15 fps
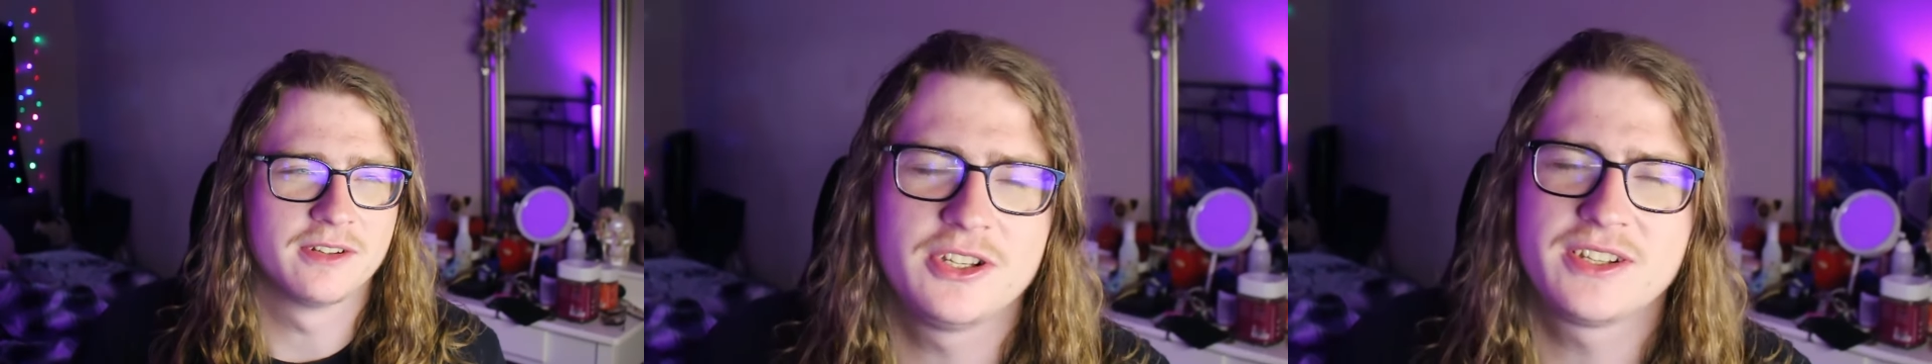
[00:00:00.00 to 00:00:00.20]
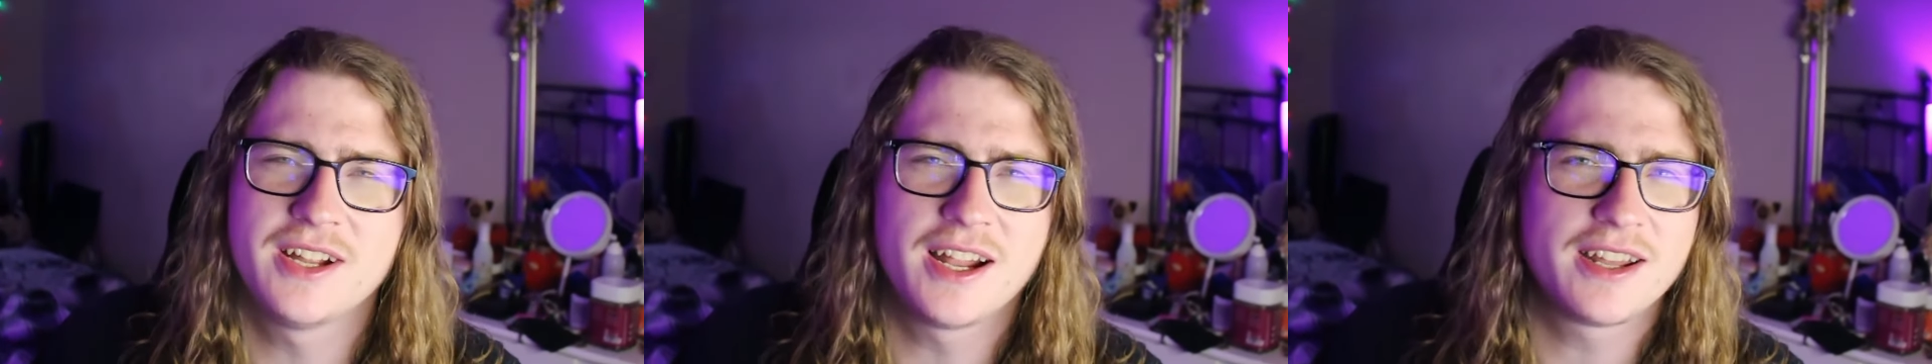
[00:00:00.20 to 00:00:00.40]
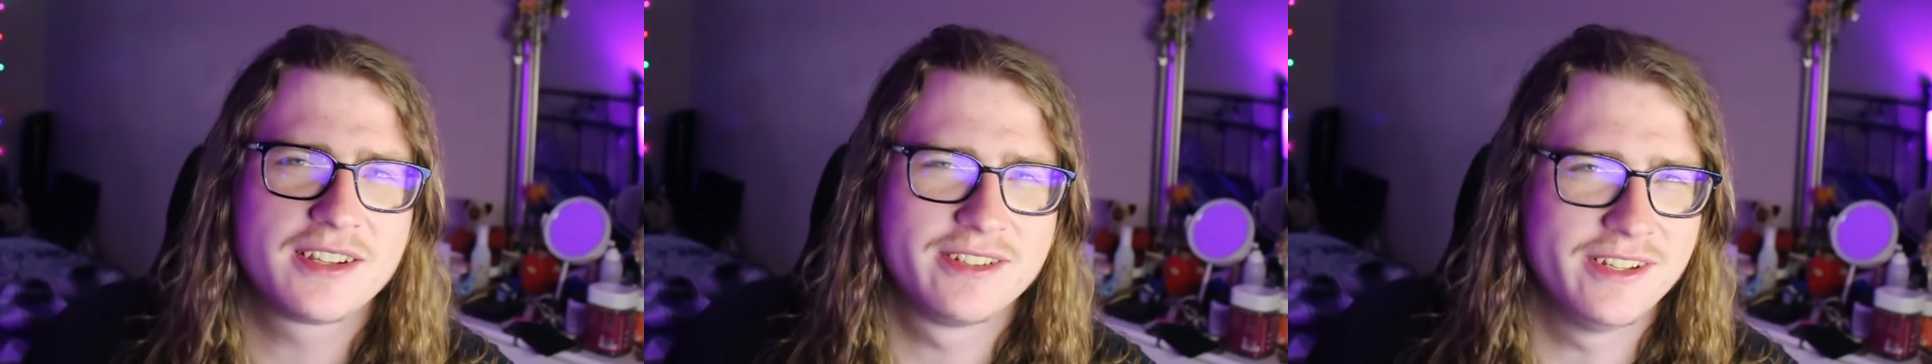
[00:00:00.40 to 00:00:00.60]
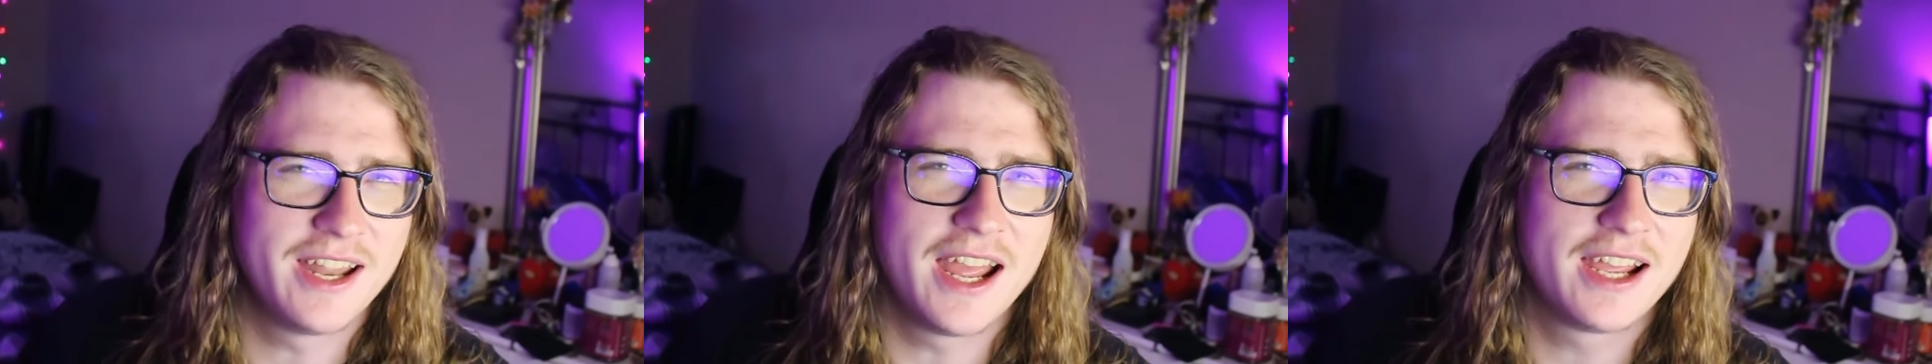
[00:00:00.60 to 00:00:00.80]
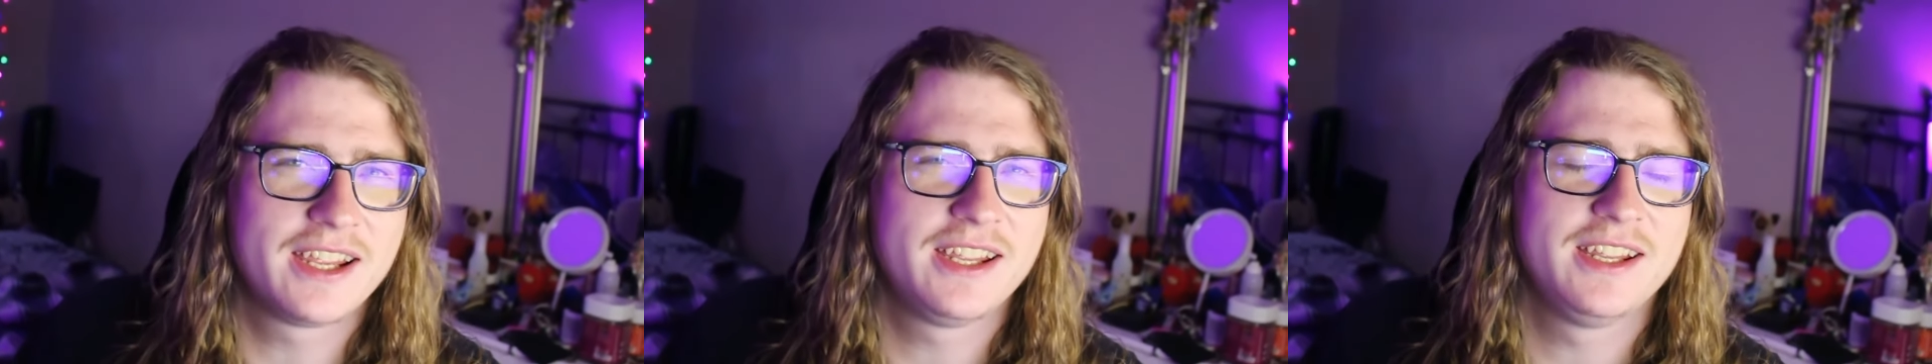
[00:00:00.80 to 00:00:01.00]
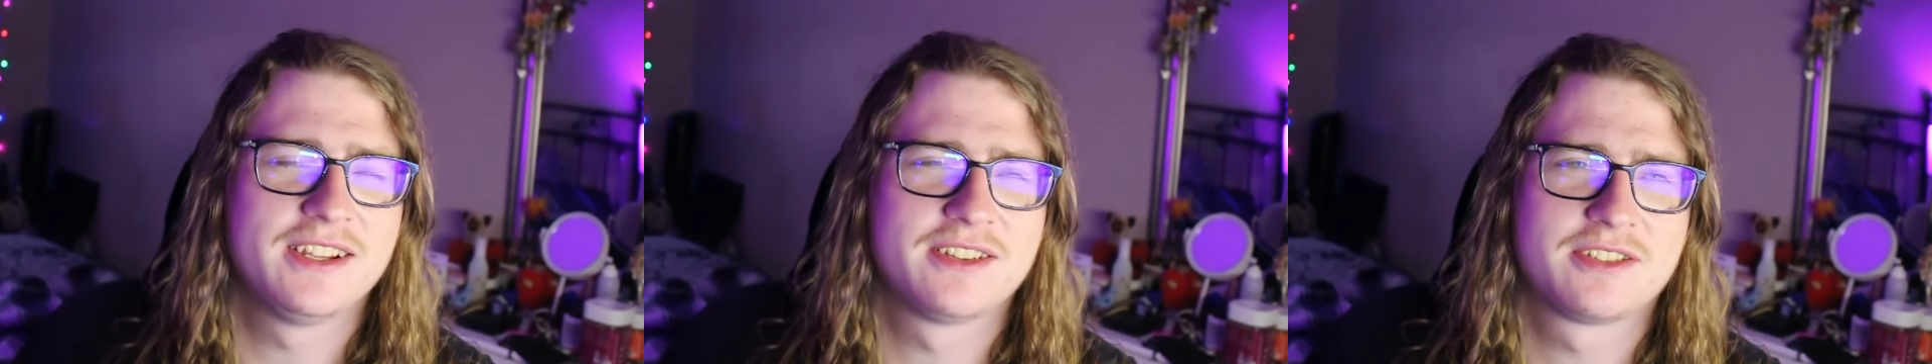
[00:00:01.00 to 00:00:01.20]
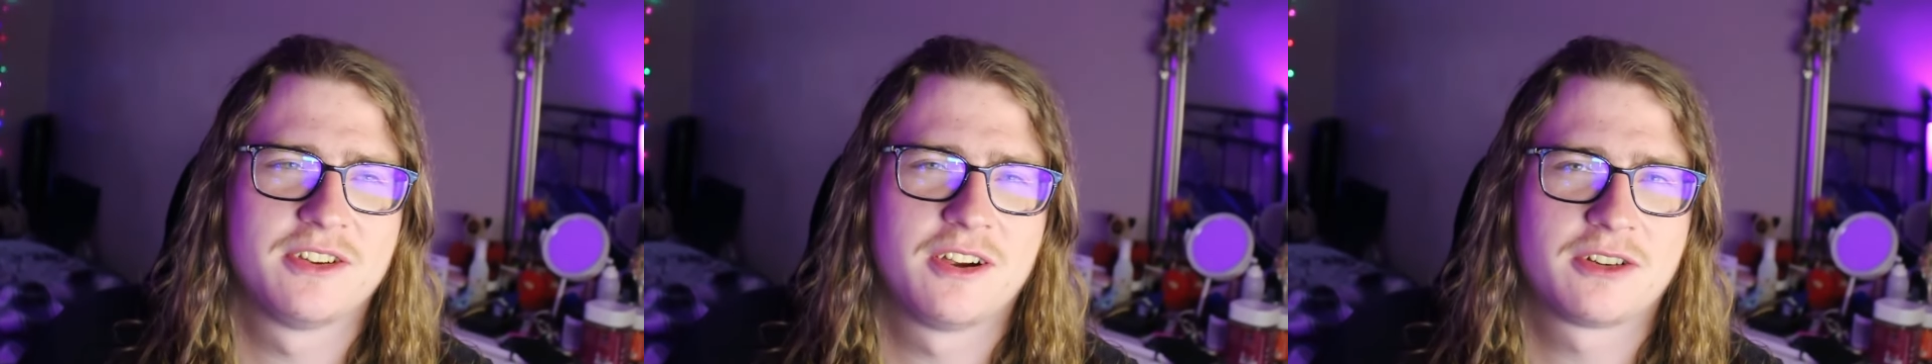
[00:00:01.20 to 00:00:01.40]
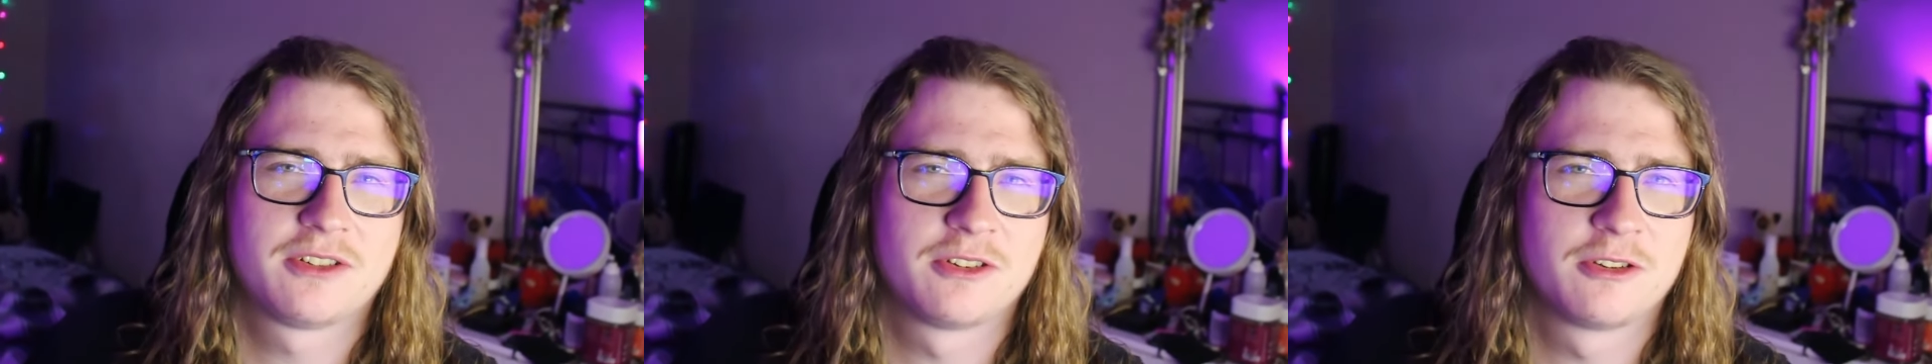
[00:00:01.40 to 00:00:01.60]
She's not as naggy as
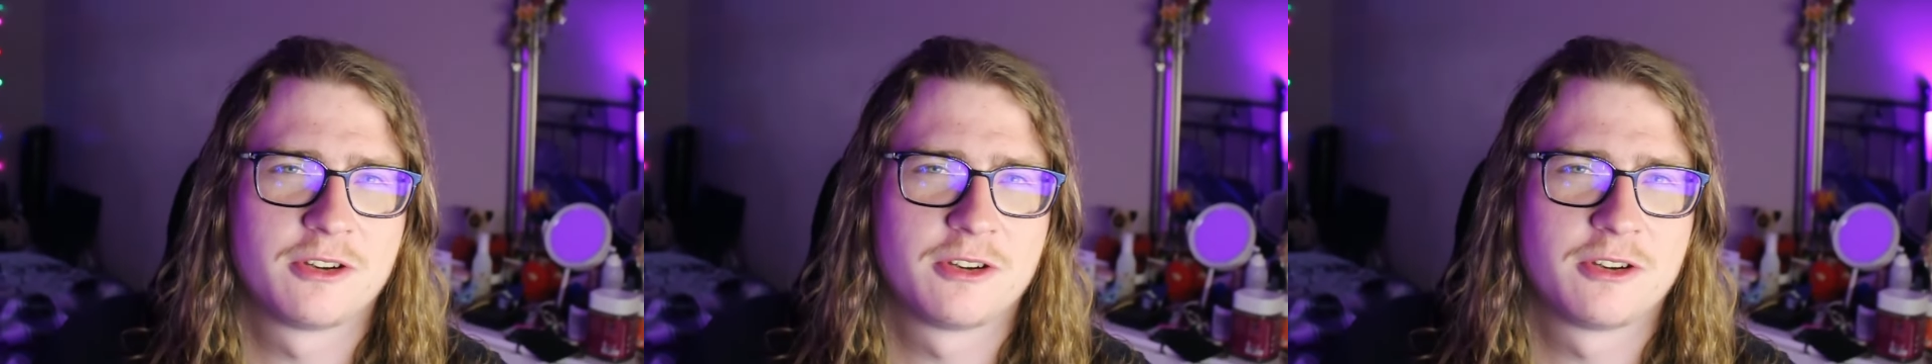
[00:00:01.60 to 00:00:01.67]
Dr.